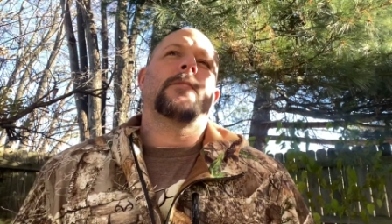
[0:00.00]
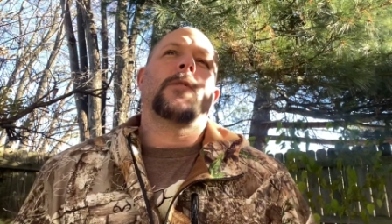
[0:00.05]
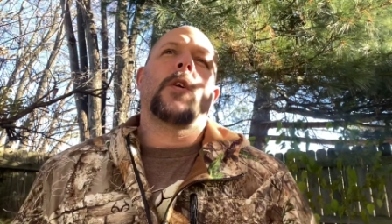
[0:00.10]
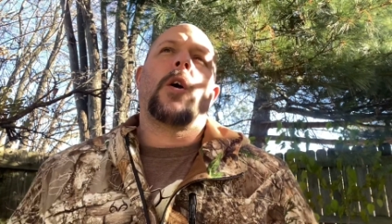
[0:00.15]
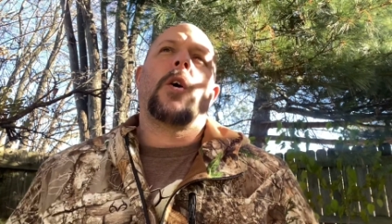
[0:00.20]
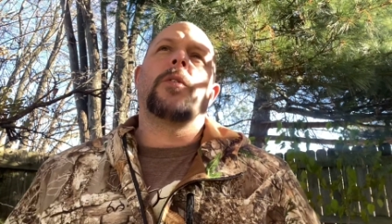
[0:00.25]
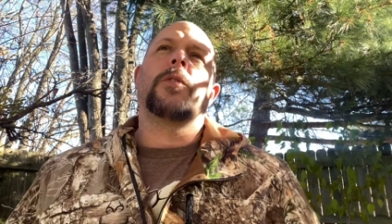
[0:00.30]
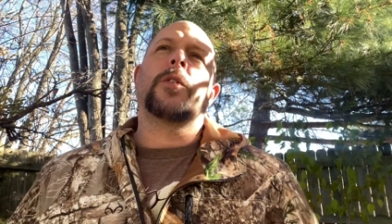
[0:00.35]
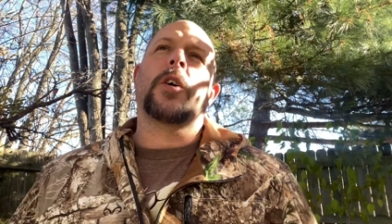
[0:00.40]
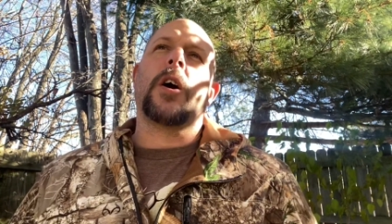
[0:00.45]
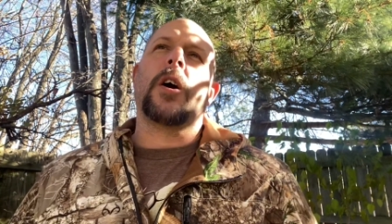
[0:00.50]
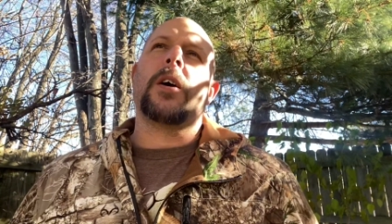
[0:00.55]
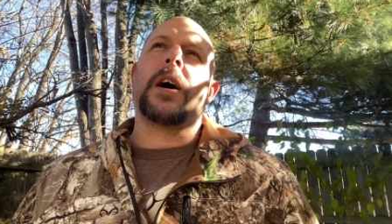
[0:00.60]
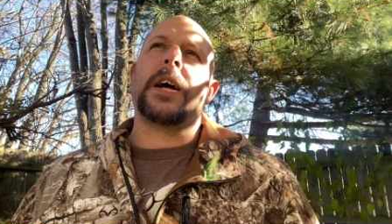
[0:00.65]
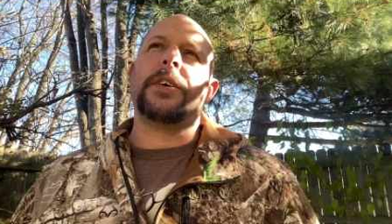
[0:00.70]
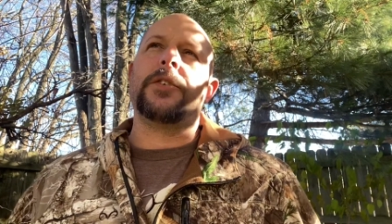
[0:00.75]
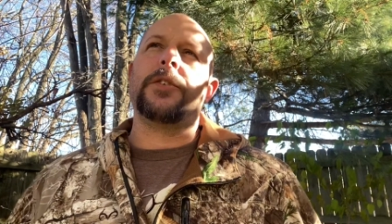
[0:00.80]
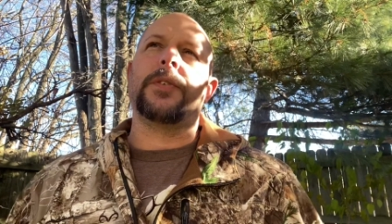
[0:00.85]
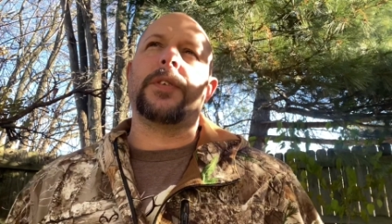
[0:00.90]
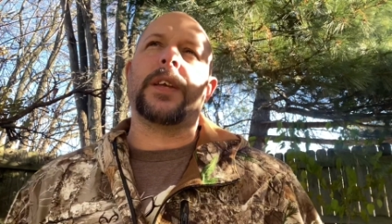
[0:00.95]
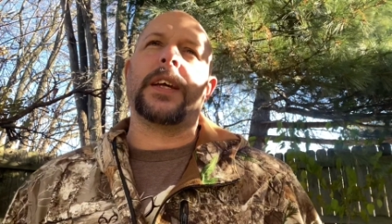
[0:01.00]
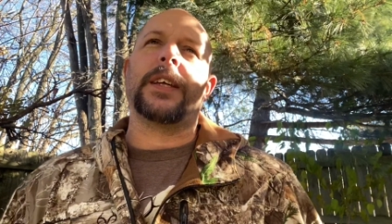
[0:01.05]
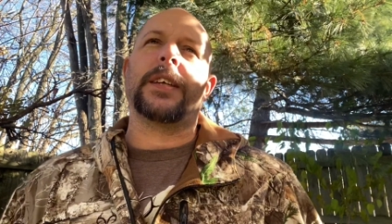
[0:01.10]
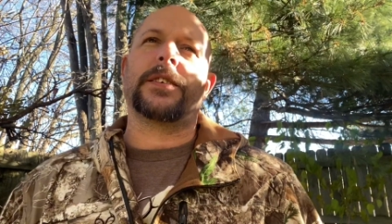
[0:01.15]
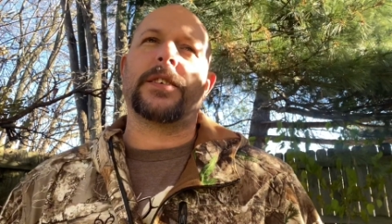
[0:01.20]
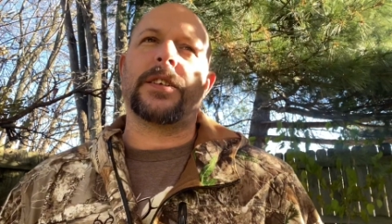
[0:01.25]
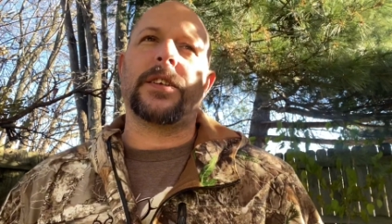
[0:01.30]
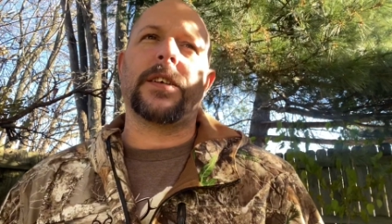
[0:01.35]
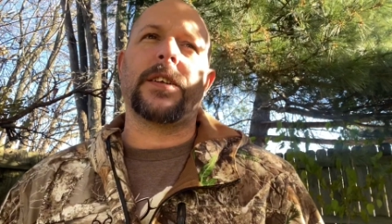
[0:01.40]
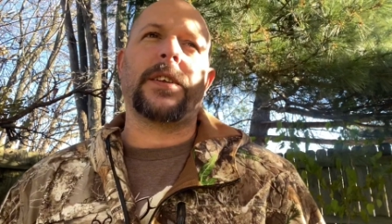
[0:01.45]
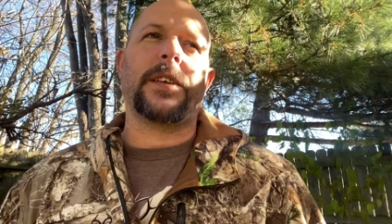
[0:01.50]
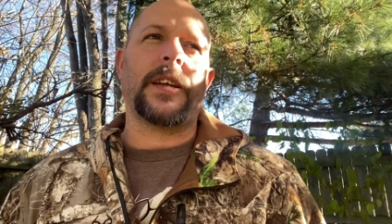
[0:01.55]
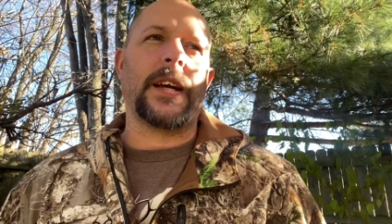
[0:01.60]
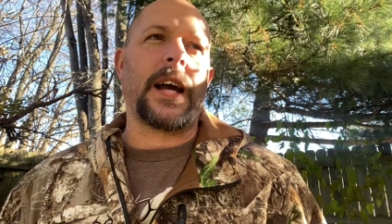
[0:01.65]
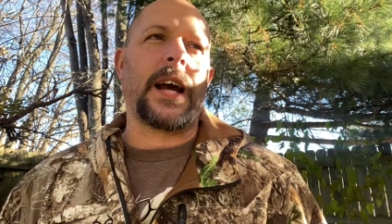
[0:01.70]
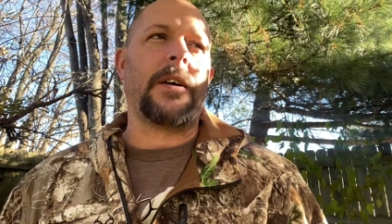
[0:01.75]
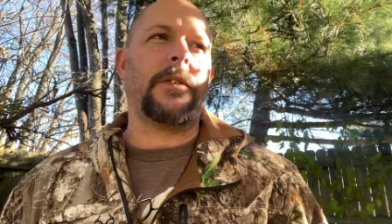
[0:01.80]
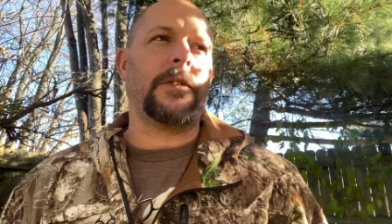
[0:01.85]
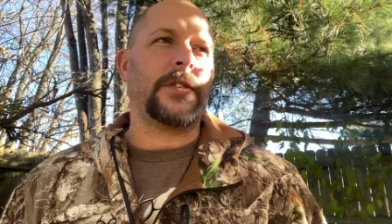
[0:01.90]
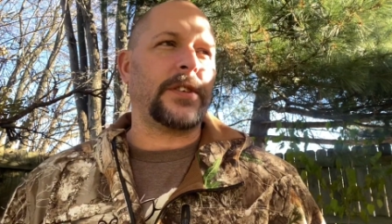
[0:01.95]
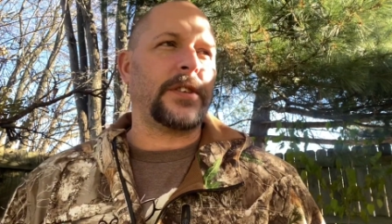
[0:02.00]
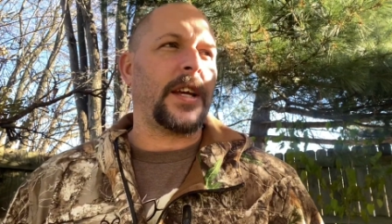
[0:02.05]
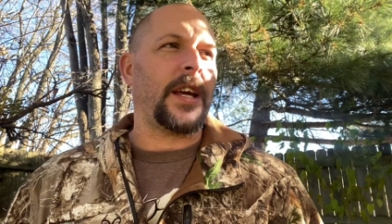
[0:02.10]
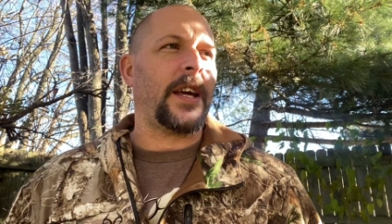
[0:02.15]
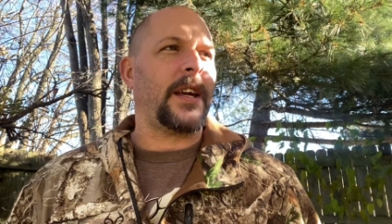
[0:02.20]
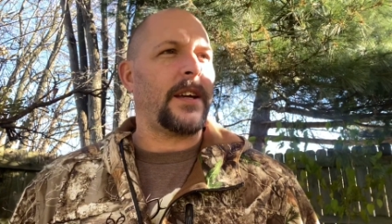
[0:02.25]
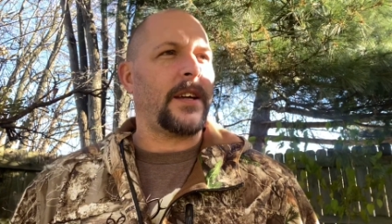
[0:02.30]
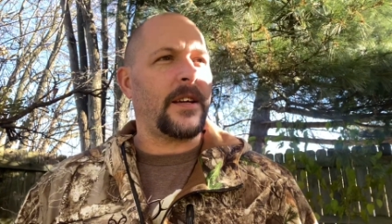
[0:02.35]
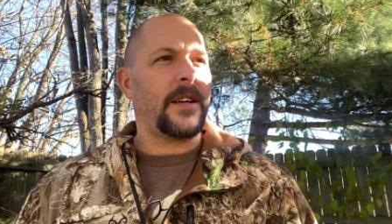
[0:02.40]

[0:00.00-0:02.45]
overall, I do think it's a good thing. I would say,